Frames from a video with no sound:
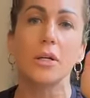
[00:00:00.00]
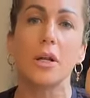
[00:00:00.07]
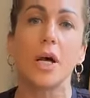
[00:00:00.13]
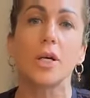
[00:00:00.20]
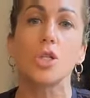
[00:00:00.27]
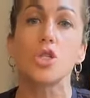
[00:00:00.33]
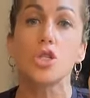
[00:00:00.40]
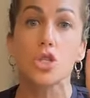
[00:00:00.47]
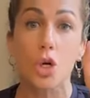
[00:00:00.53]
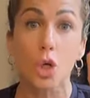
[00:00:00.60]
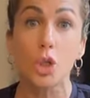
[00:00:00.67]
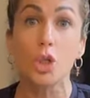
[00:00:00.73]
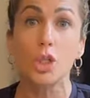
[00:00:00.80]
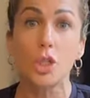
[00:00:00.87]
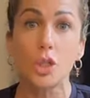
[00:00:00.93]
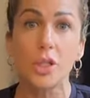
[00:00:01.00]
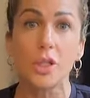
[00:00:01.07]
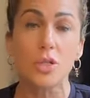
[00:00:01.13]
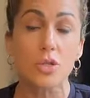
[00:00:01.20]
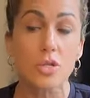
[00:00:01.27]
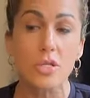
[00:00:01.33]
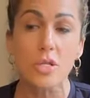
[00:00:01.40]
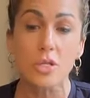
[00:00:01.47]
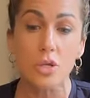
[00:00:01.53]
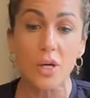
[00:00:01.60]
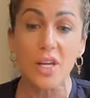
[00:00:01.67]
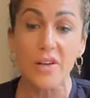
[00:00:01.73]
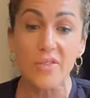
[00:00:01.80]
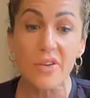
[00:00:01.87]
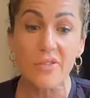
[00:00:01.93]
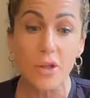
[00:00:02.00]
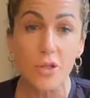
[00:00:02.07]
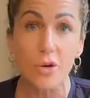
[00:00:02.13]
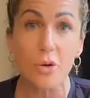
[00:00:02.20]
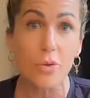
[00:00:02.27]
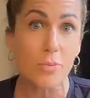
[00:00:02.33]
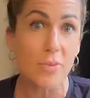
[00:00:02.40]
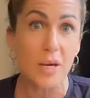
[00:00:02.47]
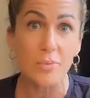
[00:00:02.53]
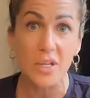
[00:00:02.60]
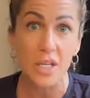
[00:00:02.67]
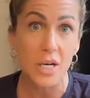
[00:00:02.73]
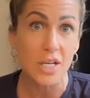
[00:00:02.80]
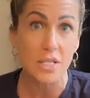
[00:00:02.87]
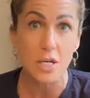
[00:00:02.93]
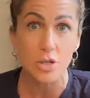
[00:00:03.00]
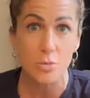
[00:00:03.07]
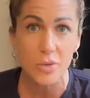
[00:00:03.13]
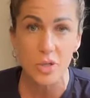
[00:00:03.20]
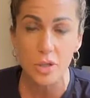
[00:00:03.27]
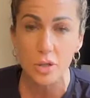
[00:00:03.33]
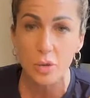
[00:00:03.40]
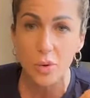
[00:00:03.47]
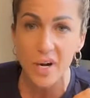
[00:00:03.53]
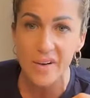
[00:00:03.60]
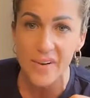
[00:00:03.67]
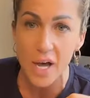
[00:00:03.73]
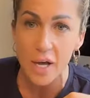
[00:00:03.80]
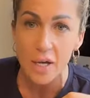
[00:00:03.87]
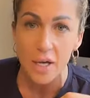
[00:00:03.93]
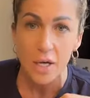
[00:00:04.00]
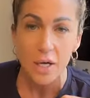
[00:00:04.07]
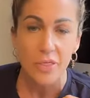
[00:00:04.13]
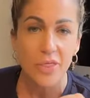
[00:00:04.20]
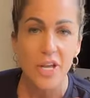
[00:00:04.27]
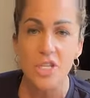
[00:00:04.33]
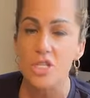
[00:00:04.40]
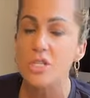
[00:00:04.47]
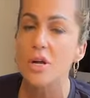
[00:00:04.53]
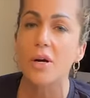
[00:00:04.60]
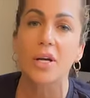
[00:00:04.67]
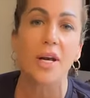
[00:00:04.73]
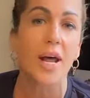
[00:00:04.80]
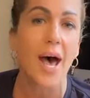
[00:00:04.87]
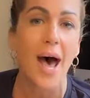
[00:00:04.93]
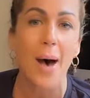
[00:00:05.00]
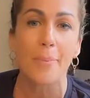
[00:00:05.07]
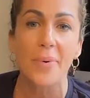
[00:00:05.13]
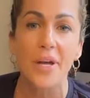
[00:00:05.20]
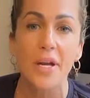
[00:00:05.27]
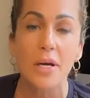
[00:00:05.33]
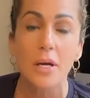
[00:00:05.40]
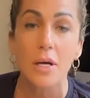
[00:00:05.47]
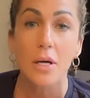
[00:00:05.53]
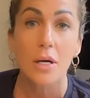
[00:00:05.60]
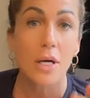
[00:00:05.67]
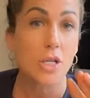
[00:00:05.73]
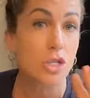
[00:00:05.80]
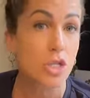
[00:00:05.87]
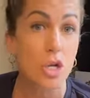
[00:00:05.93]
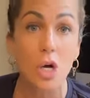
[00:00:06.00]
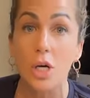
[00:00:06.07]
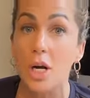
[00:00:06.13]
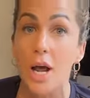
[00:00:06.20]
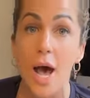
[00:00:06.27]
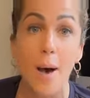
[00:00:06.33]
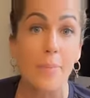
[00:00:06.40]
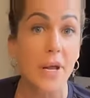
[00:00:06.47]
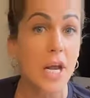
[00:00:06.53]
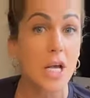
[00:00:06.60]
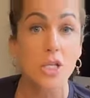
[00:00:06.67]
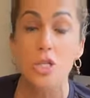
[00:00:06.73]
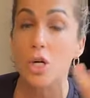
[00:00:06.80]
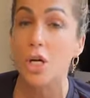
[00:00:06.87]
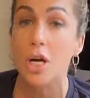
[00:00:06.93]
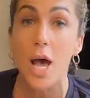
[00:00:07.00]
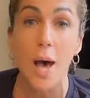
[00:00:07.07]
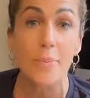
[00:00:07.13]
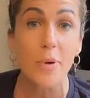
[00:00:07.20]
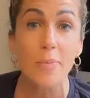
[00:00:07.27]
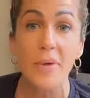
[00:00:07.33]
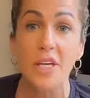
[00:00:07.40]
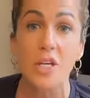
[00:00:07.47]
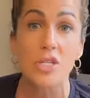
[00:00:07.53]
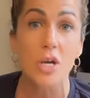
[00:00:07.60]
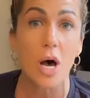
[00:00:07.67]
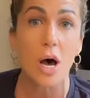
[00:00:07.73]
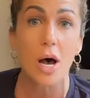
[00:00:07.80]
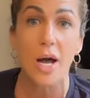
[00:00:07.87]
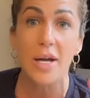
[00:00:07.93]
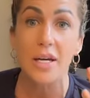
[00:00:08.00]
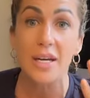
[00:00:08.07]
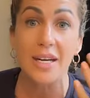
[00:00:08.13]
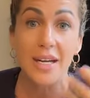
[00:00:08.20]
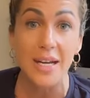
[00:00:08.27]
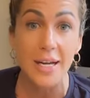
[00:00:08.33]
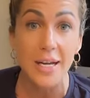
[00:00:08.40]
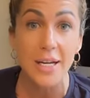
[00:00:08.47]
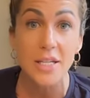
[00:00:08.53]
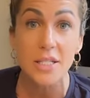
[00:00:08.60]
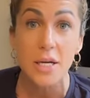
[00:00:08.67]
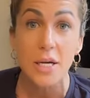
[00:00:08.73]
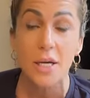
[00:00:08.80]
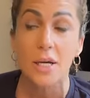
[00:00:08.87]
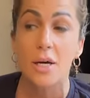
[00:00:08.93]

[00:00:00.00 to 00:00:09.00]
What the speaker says: like so little interest in doing, even if I thought it would make me the next 100 million or whatever. It's not going to happen. It's not going to happen. It's not going to happen because I need,